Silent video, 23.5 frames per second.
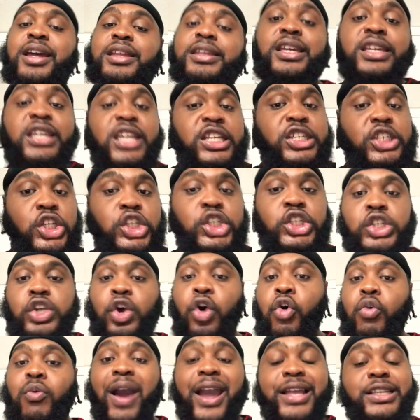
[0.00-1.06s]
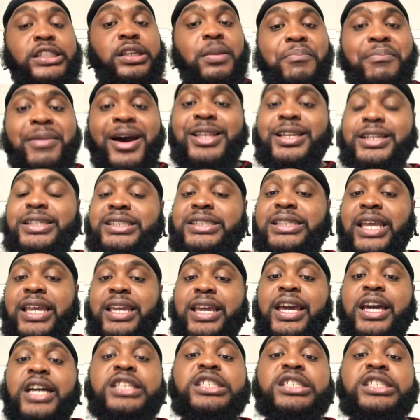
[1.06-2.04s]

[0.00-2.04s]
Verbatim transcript: to get your soul right, to meditate,